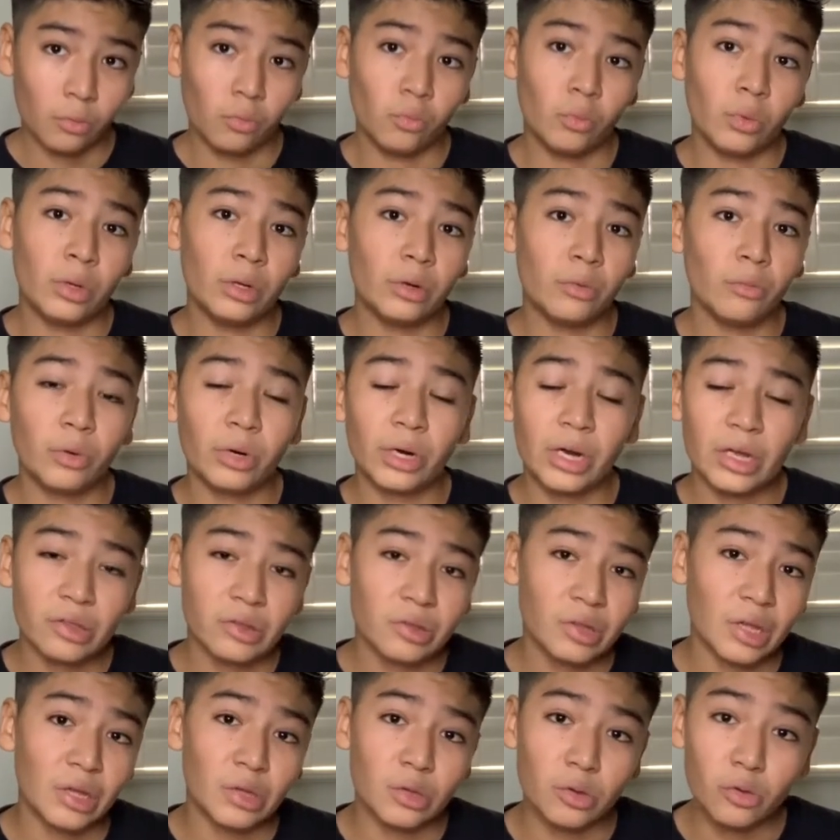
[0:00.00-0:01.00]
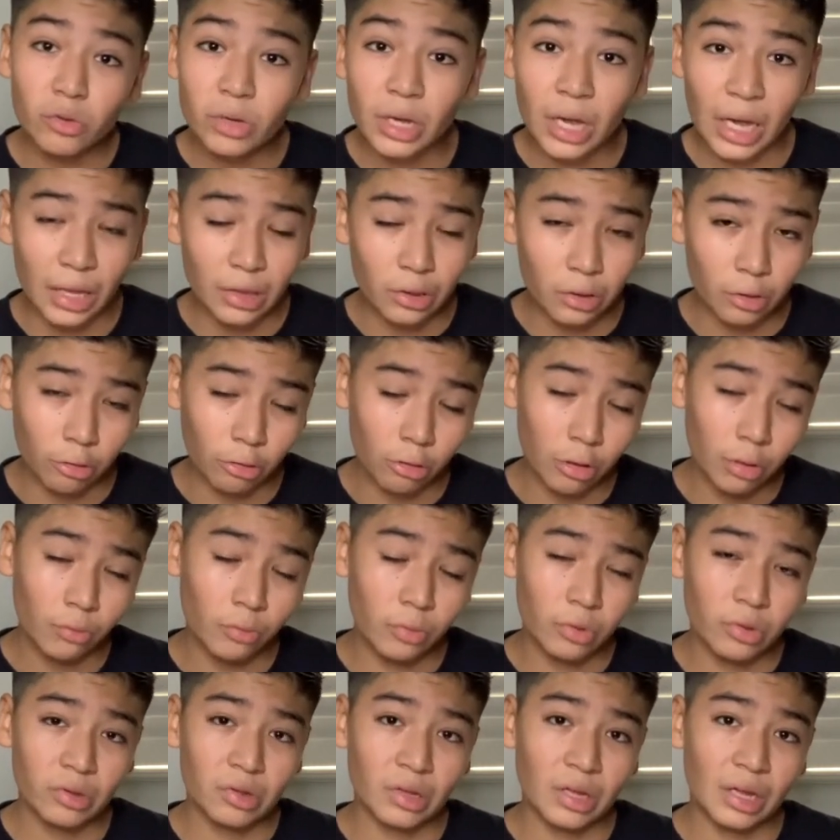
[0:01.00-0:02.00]
We're not saying you can't do it.
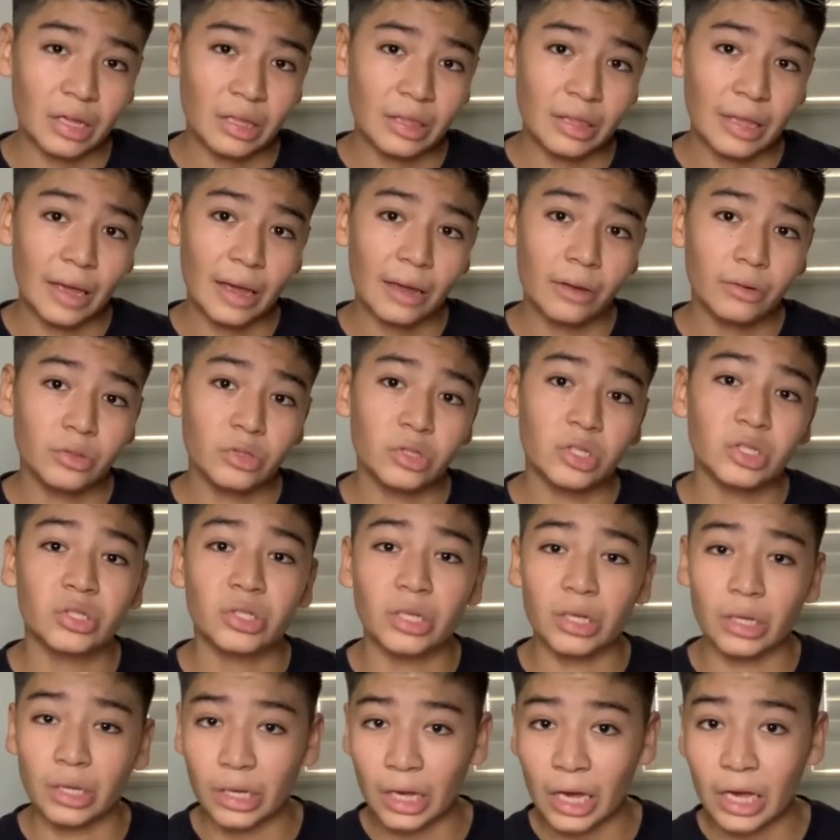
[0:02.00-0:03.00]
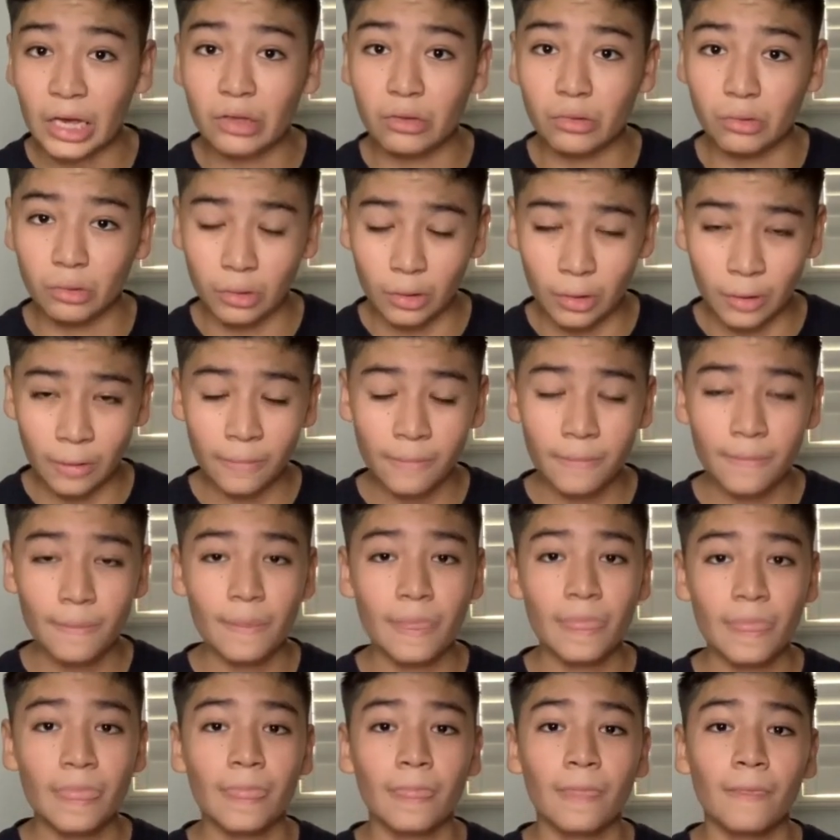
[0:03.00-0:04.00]
We're saying that just in case, you know?
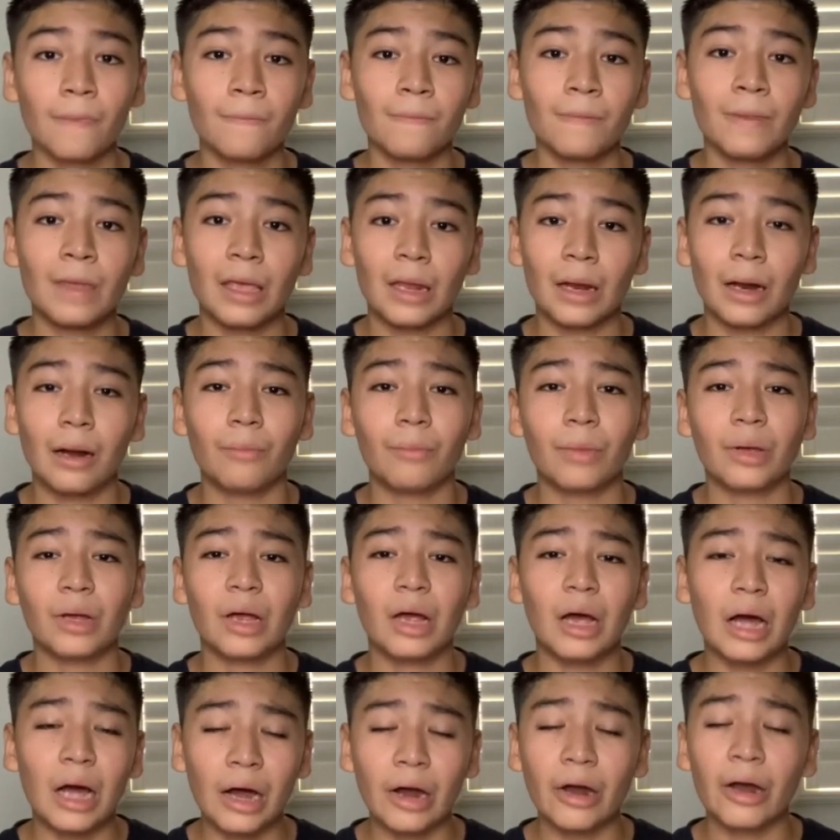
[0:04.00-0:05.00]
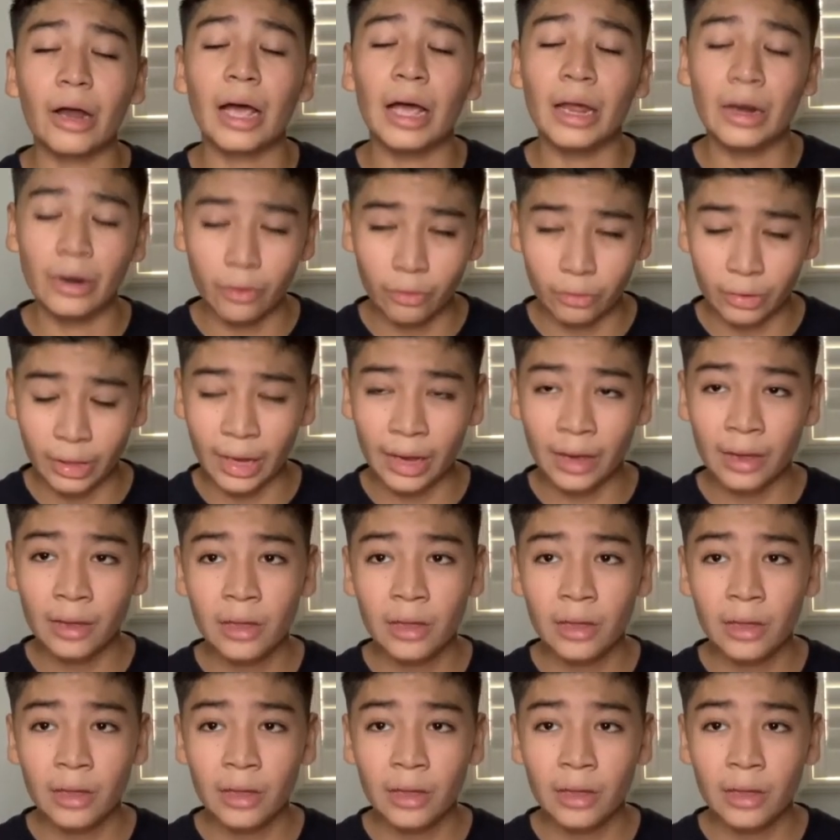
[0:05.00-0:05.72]
And I'm like, all right, I know that.